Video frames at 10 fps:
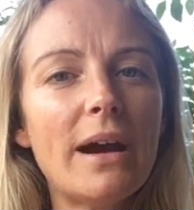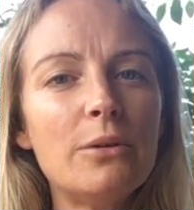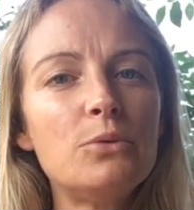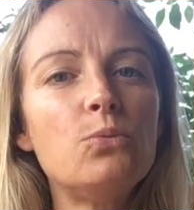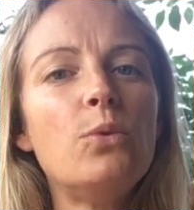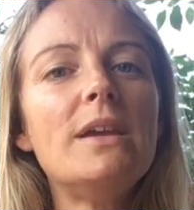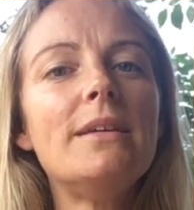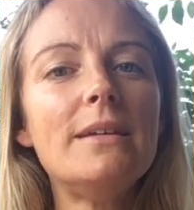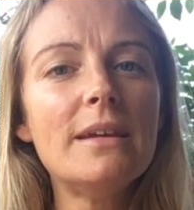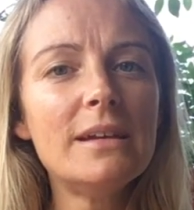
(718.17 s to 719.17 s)
How would
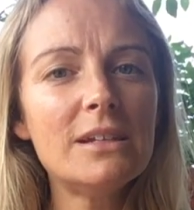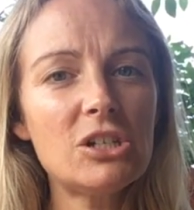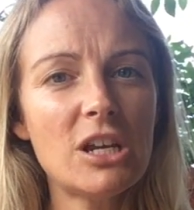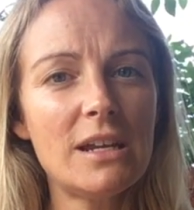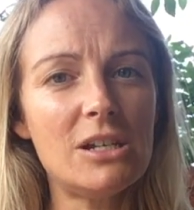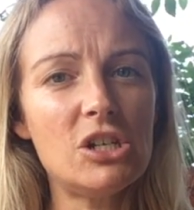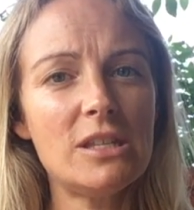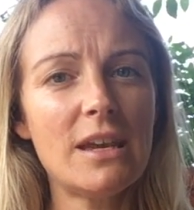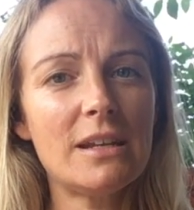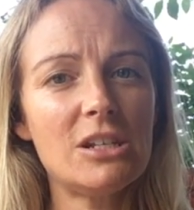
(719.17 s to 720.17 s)
we change
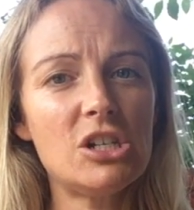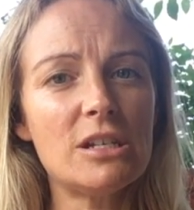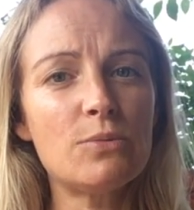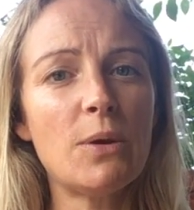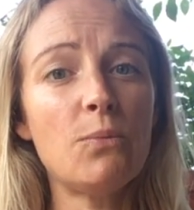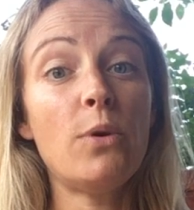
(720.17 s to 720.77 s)
the energies